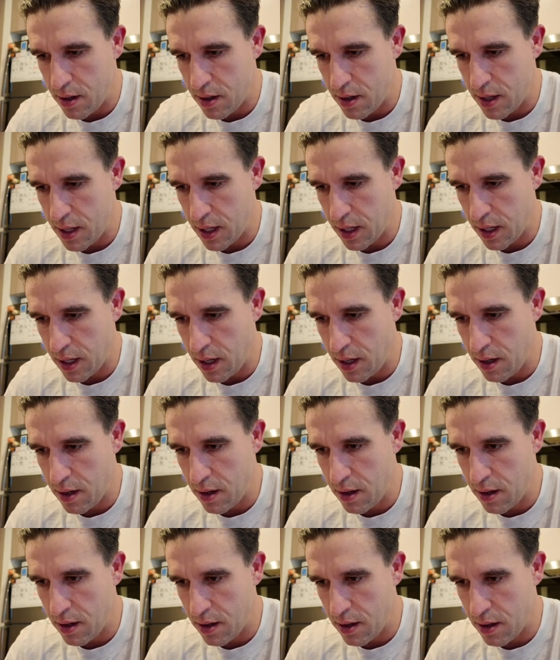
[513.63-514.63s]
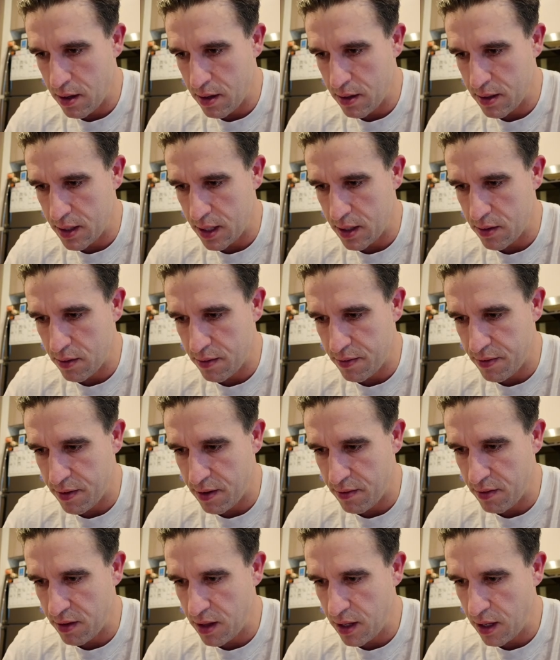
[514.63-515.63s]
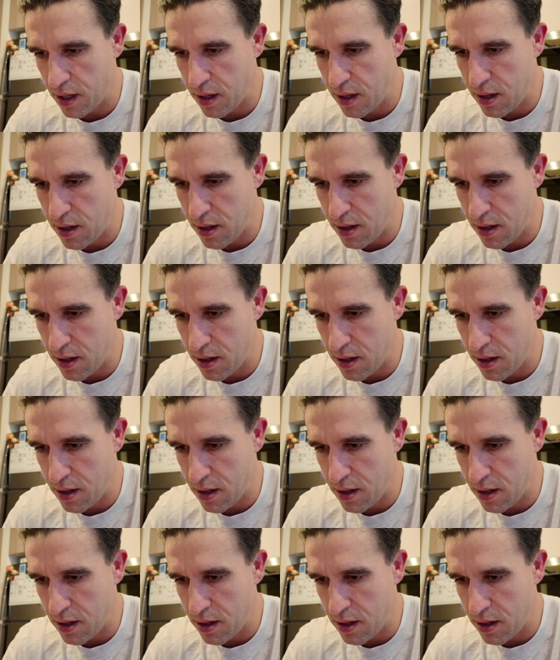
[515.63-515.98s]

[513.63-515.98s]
There you go. Does that do it for everything?